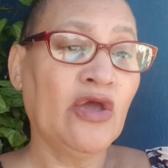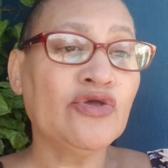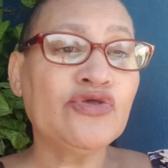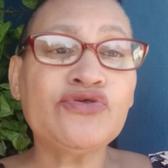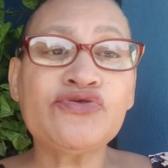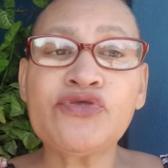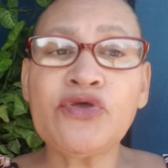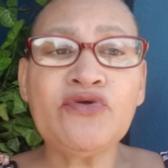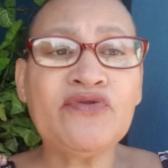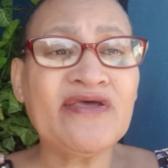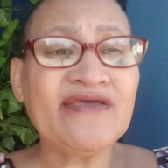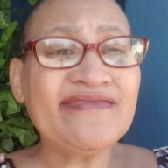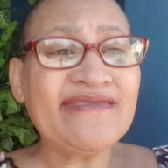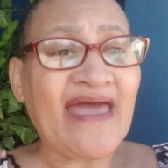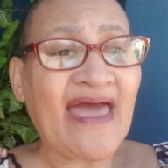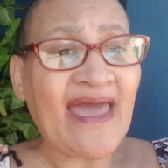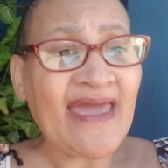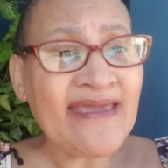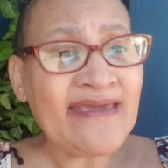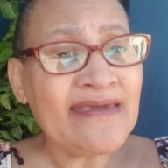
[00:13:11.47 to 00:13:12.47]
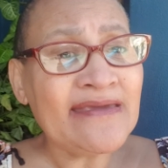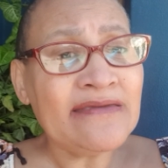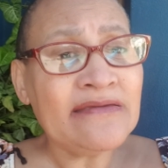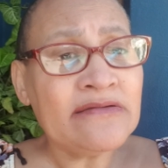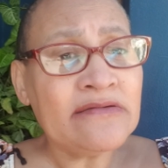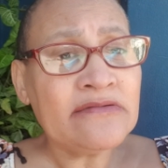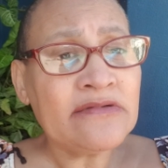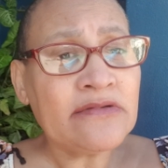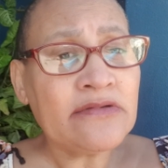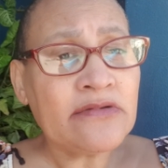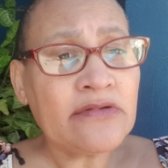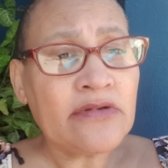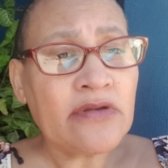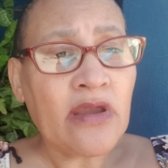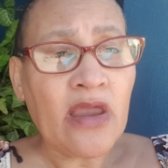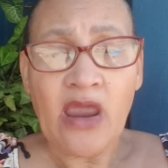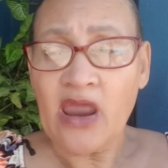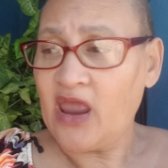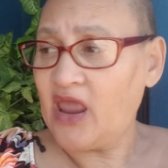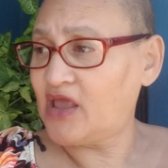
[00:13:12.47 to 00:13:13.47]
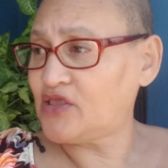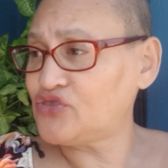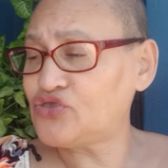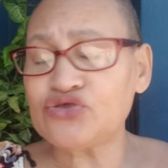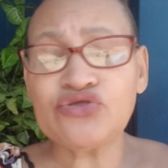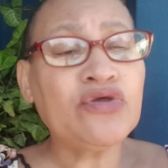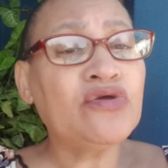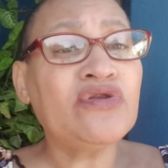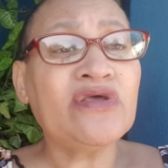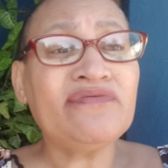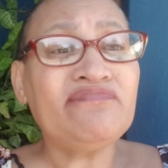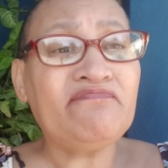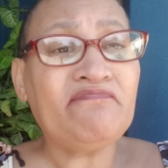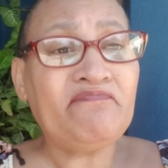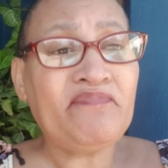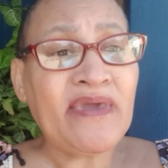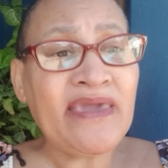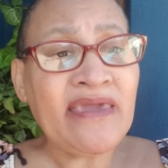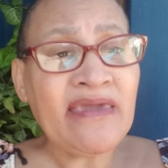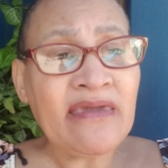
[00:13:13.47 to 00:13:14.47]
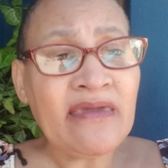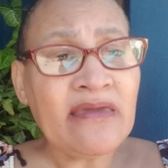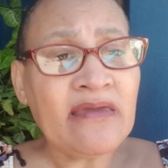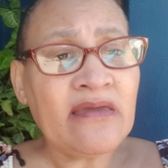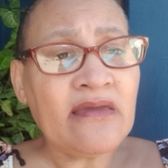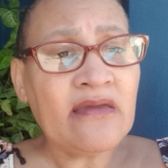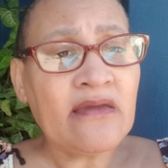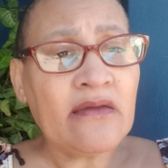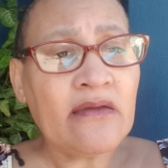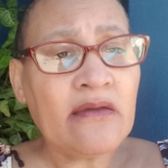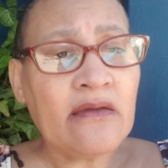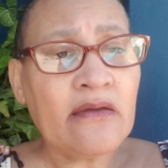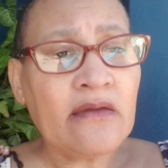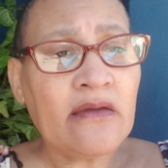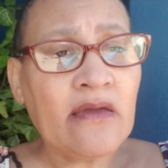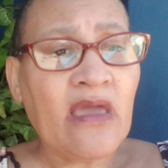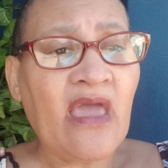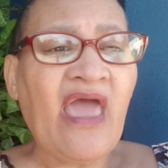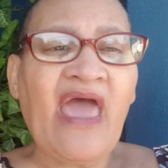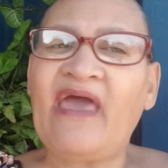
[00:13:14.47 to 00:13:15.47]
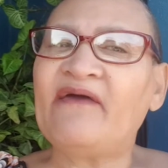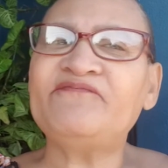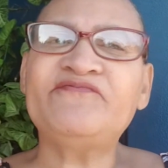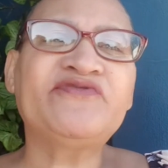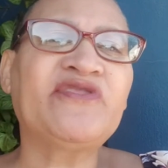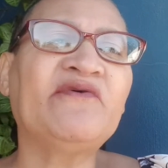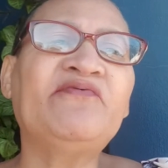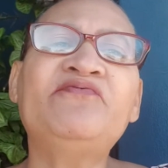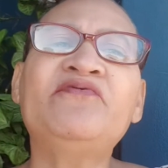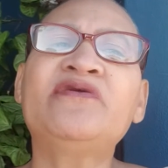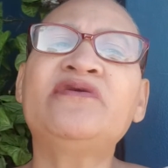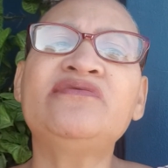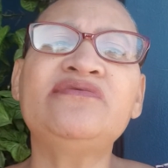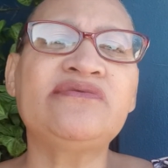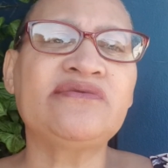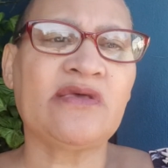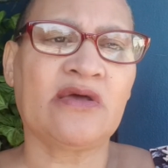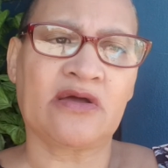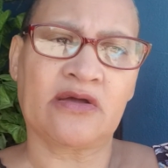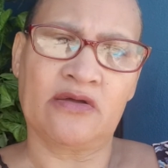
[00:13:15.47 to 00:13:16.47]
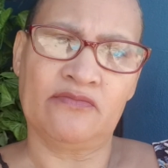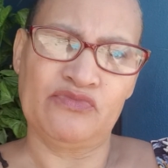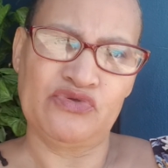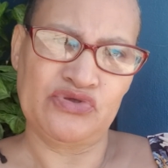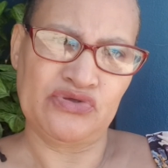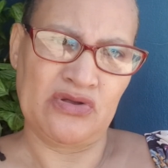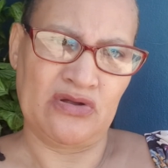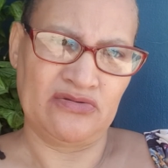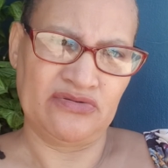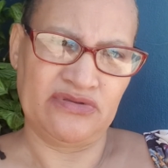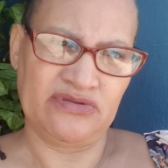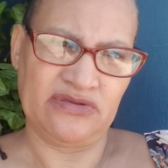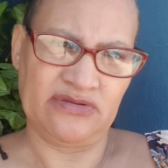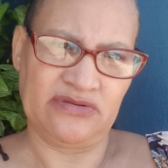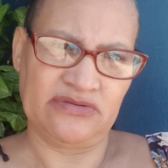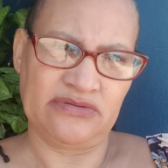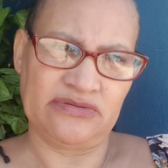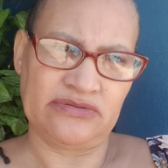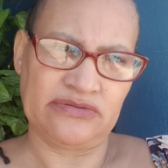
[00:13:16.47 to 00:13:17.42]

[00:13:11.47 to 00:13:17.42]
Student A and student B have different circumstances.